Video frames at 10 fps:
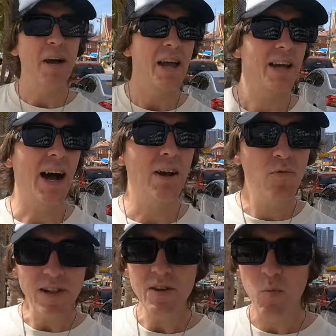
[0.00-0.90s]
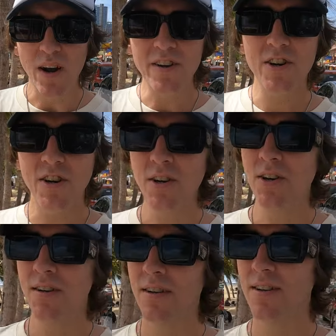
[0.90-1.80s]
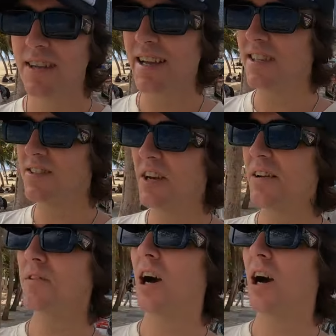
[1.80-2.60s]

But I really wonder, like instead of